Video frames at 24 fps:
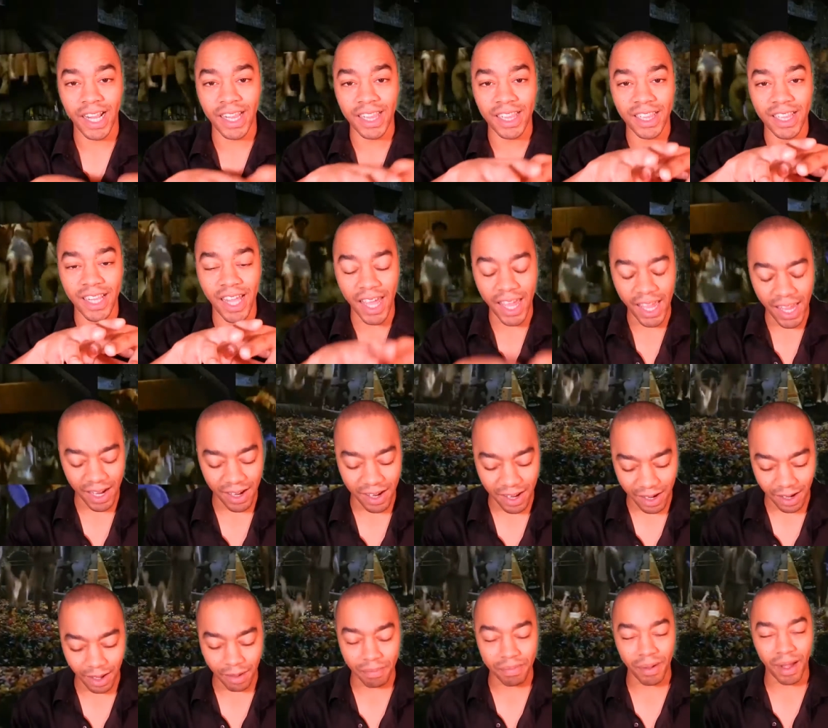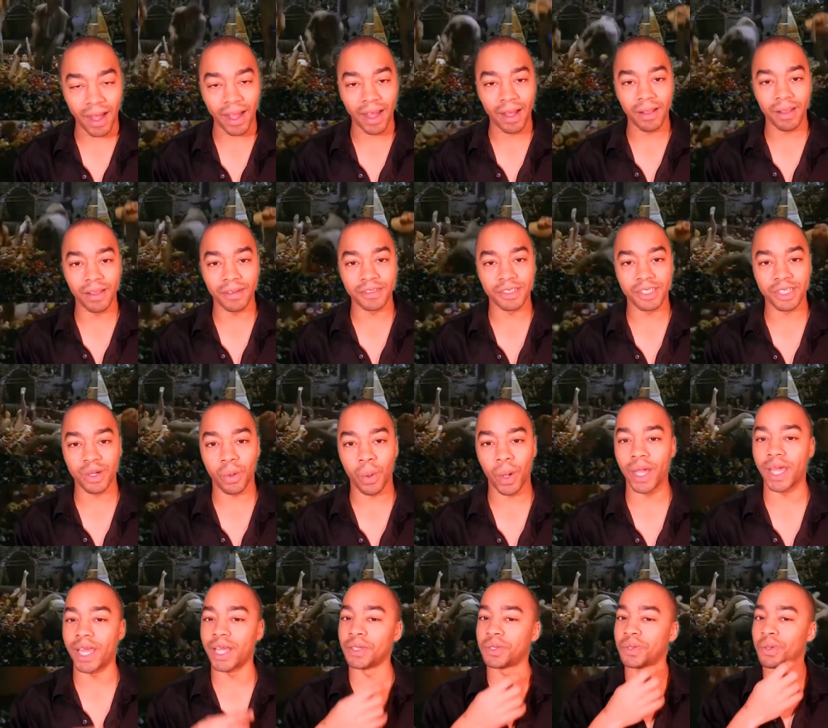they land in a pile of
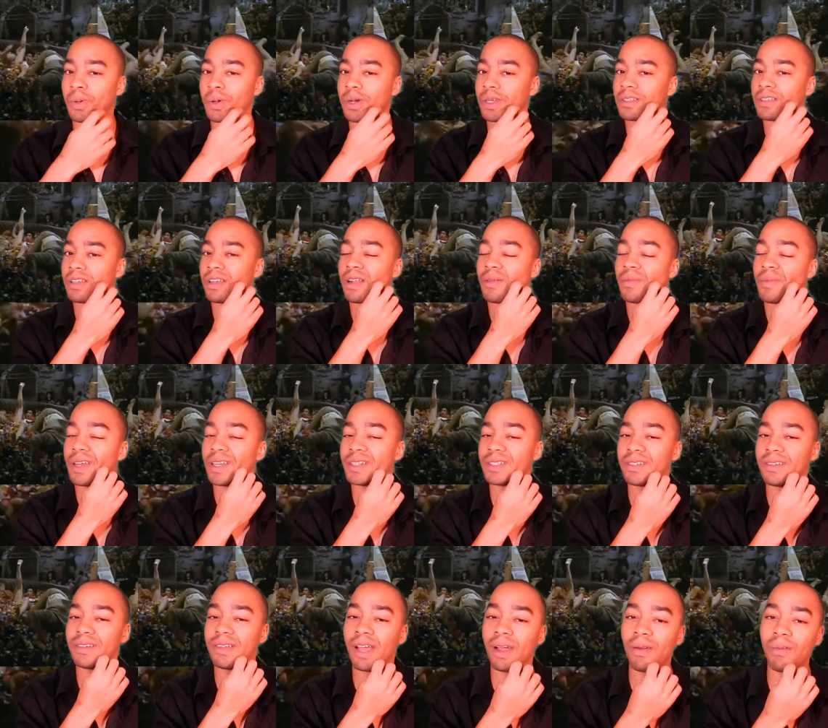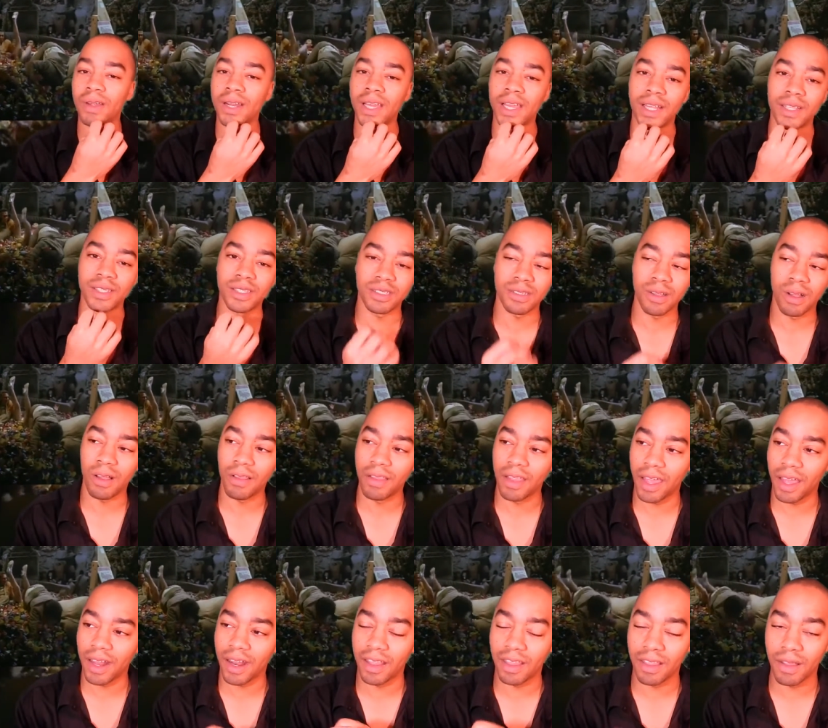squeaky toys. And I'm like, dude, I want to install
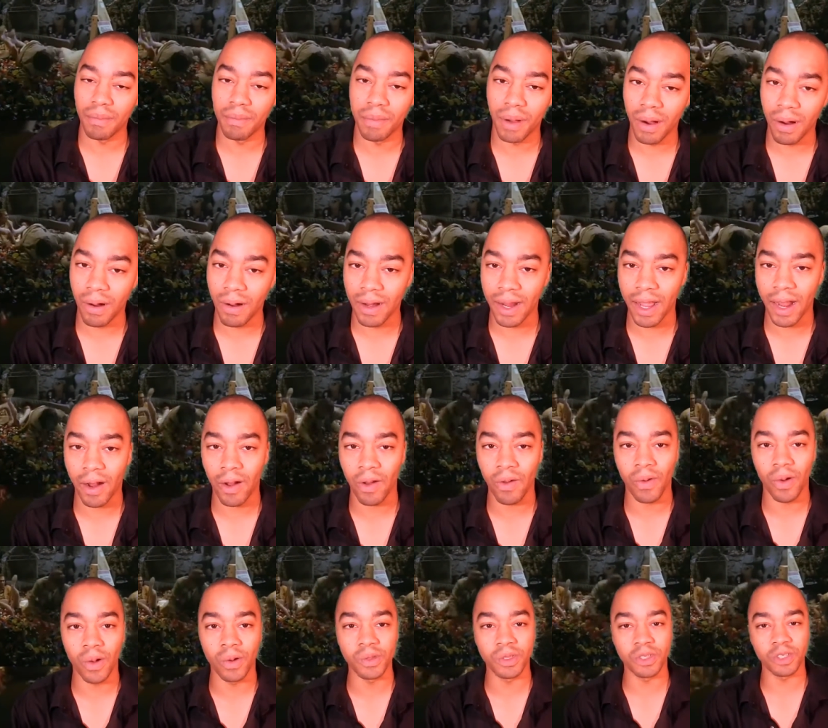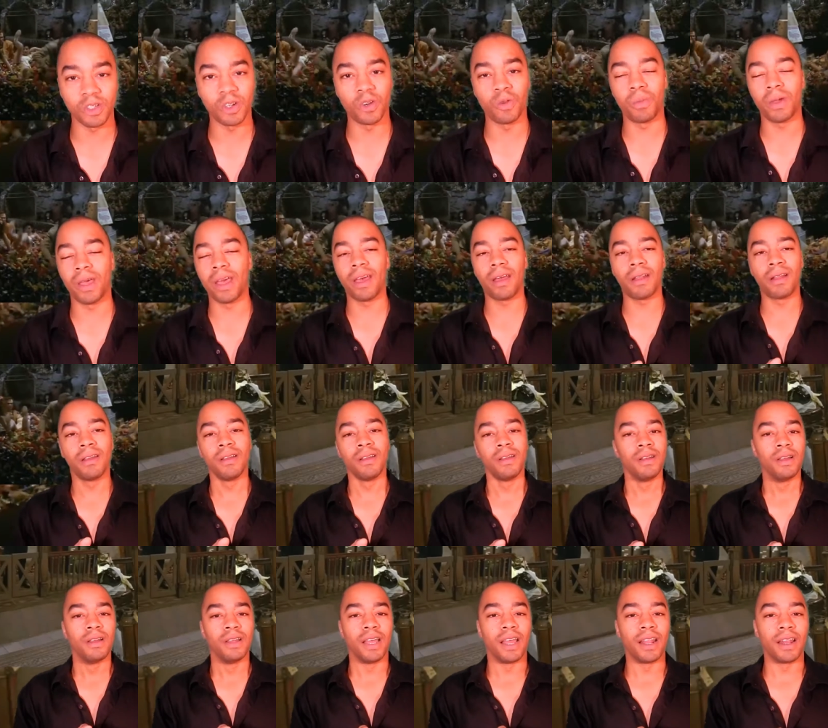that in the bar at Aaron Rose so bad.
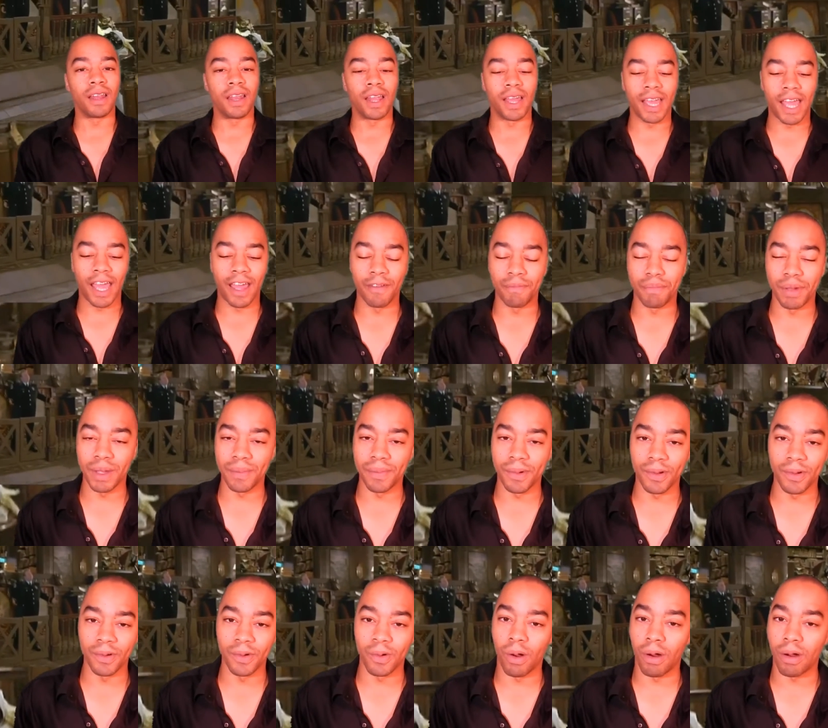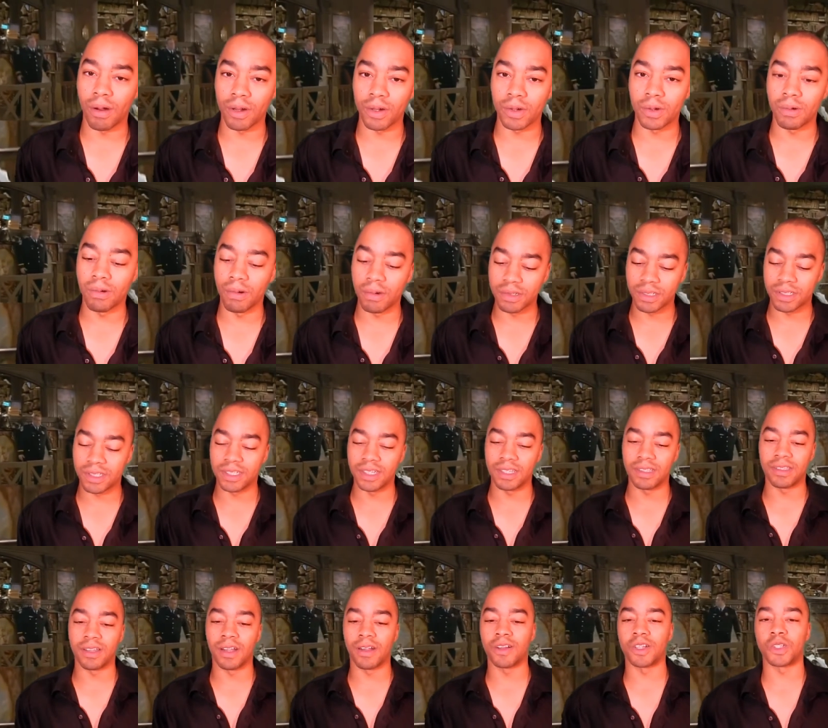And like, have people who aren't cool
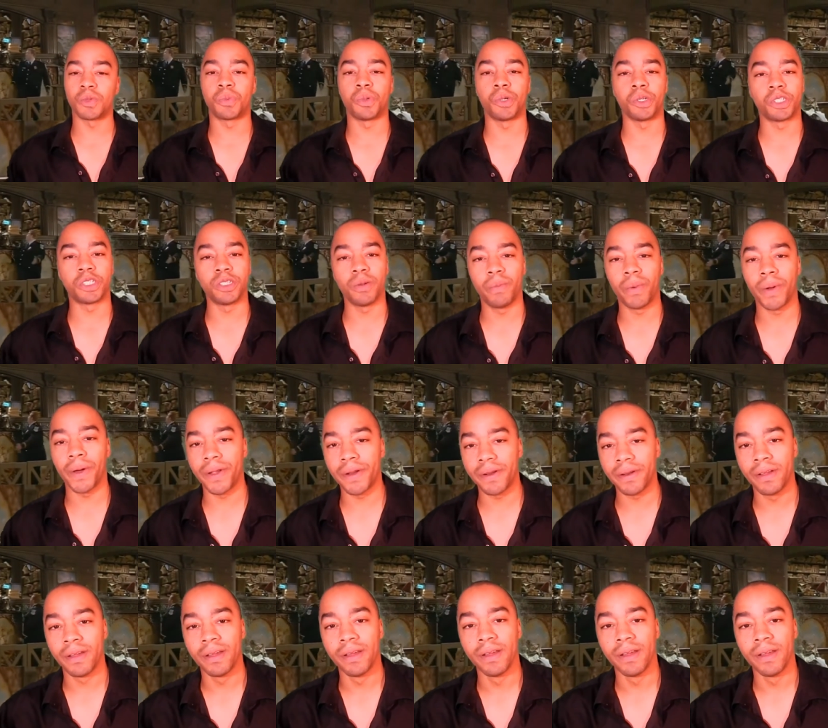sitting there, just push the button,